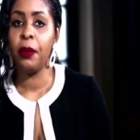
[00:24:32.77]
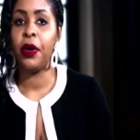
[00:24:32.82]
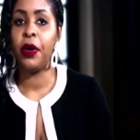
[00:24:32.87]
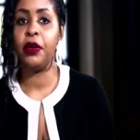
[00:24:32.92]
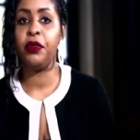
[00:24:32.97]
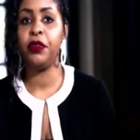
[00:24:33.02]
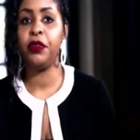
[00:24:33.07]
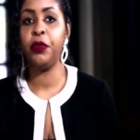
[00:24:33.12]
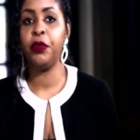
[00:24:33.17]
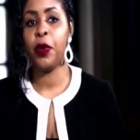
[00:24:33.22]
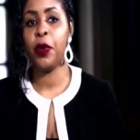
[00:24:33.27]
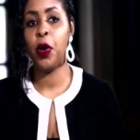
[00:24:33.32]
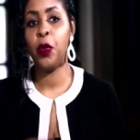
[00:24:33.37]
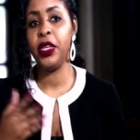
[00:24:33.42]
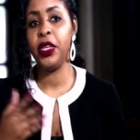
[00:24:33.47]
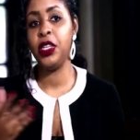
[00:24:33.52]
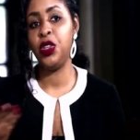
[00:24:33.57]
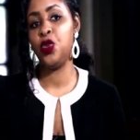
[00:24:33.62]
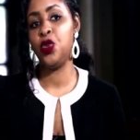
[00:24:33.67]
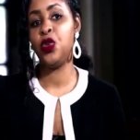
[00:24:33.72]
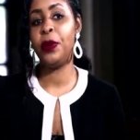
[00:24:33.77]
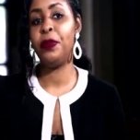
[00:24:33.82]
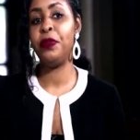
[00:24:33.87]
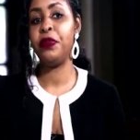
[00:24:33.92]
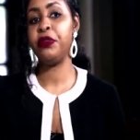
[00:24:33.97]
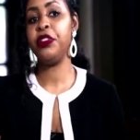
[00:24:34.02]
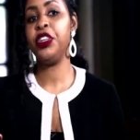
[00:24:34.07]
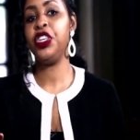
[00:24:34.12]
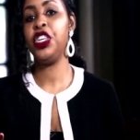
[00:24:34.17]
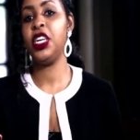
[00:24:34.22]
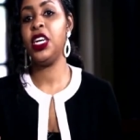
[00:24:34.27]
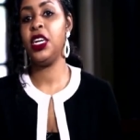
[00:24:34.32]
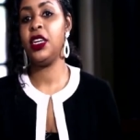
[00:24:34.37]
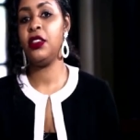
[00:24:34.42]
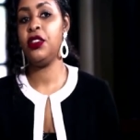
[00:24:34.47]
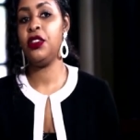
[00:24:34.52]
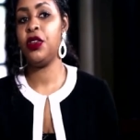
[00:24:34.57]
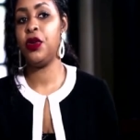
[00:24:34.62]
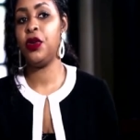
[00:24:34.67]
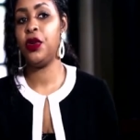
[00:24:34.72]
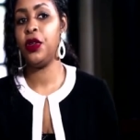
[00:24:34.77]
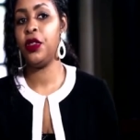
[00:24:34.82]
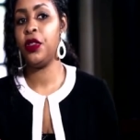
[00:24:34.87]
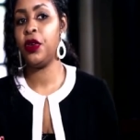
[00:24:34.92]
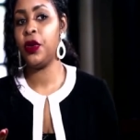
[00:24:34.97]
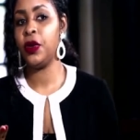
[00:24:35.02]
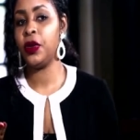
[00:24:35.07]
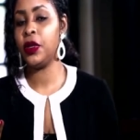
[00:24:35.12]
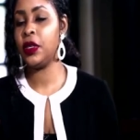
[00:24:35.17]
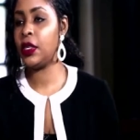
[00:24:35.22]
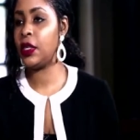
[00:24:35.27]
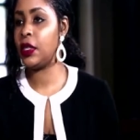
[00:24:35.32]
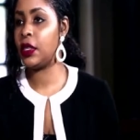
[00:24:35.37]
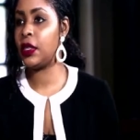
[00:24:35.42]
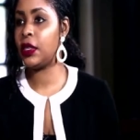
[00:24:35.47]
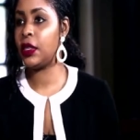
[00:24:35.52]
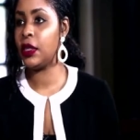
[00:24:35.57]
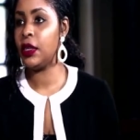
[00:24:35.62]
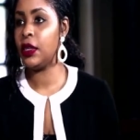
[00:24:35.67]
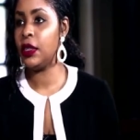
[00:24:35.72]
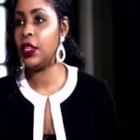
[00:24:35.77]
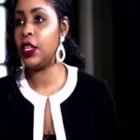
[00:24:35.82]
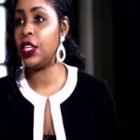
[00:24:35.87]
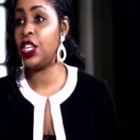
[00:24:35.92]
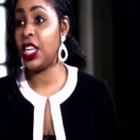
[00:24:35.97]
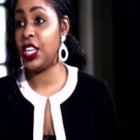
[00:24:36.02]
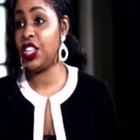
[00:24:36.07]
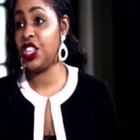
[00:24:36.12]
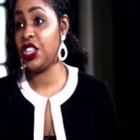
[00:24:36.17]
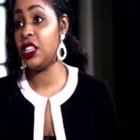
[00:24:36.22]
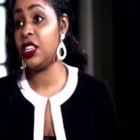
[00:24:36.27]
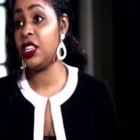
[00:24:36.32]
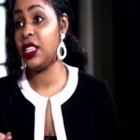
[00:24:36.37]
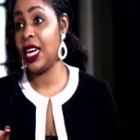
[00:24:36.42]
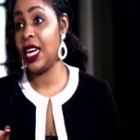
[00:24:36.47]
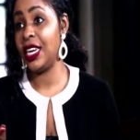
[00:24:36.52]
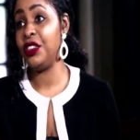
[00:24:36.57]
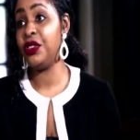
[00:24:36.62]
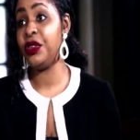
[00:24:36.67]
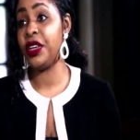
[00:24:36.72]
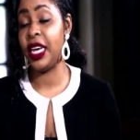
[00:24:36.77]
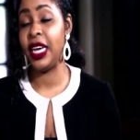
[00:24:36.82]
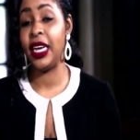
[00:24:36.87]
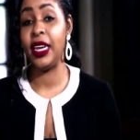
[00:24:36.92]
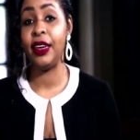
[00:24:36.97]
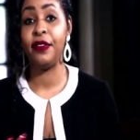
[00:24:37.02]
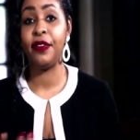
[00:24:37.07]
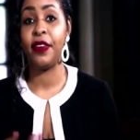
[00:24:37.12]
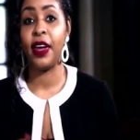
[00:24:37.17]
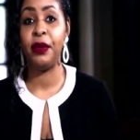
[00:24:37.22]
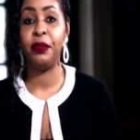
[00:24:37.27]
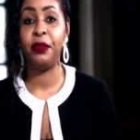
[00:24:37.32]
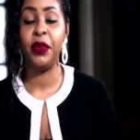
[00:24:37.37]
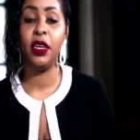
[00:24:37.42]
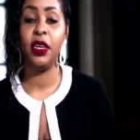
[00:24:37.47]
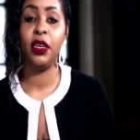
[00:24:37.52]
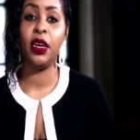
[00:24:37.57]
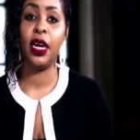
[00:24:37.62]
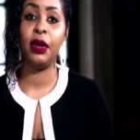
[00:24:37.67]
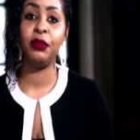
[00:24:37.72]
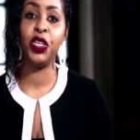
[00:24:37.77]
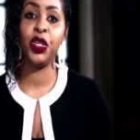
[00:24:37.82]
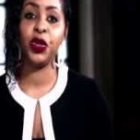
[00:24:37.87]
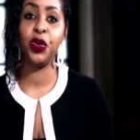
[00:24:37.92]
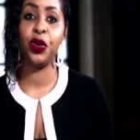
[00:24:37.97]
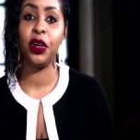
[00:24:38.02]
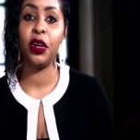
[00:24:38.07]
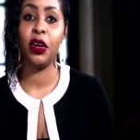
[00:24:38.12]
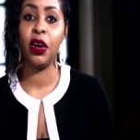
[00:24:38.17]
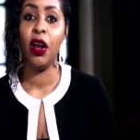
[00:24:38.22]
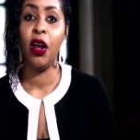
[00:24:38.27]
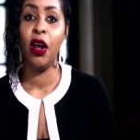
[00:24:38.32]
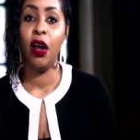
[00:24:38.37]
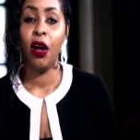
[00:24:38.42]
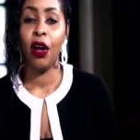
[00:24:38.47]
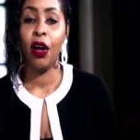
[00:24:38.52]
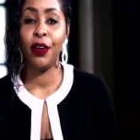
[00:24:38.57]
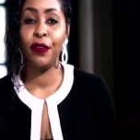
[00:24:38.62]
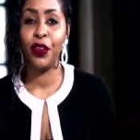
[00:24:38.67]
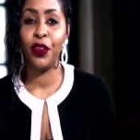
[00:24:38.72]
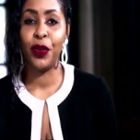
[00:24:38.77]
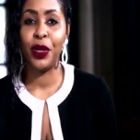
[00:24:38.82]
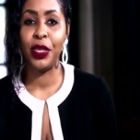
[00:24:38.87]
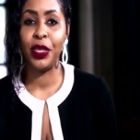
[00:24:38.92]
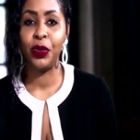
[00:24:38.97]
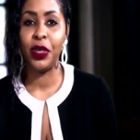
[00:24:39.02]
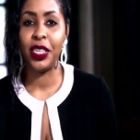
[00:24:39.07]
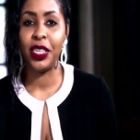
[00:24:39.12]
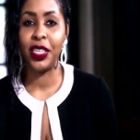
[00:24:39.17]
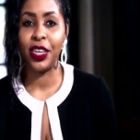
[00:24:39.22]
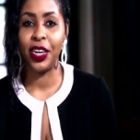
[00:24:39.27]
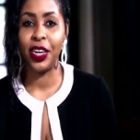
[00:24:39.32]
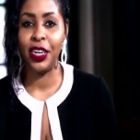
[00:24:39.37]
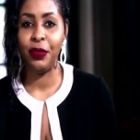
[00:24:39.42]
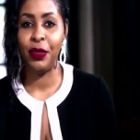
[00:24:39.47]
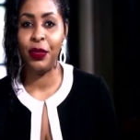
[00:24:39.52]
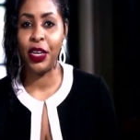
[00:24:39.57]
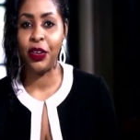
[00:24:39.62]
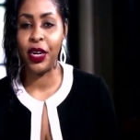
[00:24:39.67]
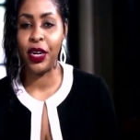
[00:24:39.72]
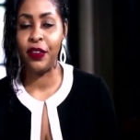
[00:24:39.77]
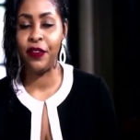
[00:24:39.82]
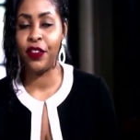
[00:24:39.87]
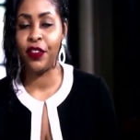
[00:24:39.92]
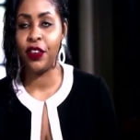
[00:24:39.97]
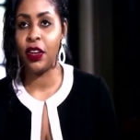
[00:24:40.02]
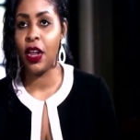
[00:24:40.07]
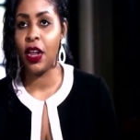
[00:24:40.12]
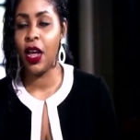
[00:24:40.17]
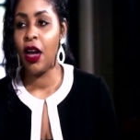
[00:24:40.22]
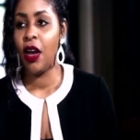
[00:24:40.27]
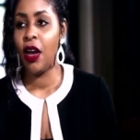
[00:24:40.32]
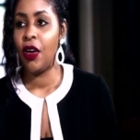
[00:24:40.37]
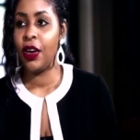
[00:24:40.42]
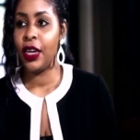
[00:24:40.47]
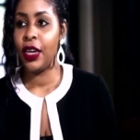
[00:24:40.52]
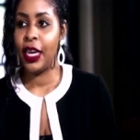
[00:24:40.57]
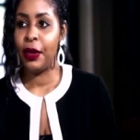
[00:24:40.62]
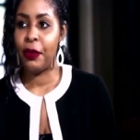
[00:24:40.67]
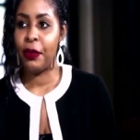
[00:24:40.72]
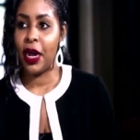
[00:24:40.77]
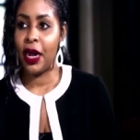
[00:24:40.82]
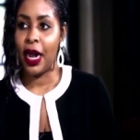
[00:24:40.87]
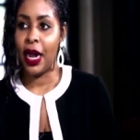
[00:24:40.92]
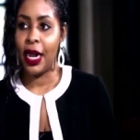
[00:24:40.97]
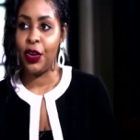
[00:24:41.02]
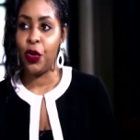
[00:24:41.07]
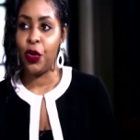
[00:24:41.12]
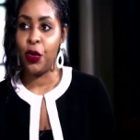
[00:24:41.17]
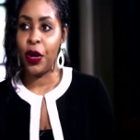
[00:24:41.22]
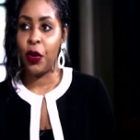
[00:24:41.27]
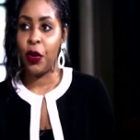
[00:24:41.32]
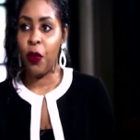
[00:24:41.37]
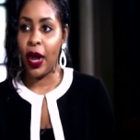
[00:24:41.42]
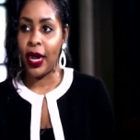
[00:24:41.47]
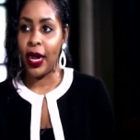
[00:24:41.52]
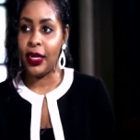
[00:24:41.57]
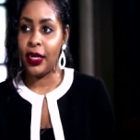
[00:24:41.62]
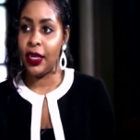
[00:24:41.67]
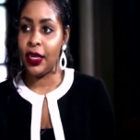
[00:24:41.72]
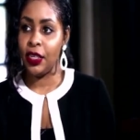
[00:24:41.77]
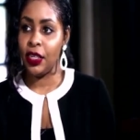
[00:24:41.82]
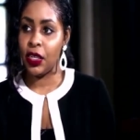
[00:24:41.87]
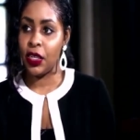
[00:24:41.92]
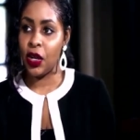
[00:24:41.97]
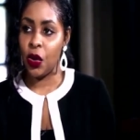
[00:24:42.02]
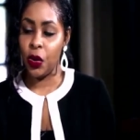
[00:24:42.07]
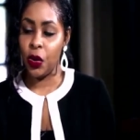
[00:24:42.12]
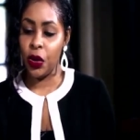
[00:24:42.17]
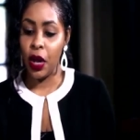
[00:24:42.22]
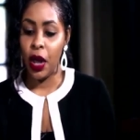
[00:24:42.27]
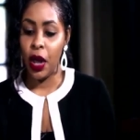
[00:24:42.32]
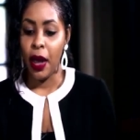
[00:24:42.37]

But we do appreciate, you know, those suggestions that you gave. I mean, I'm sure our viewers will certainly be grateful. Okay, Mark, I know we're winding down,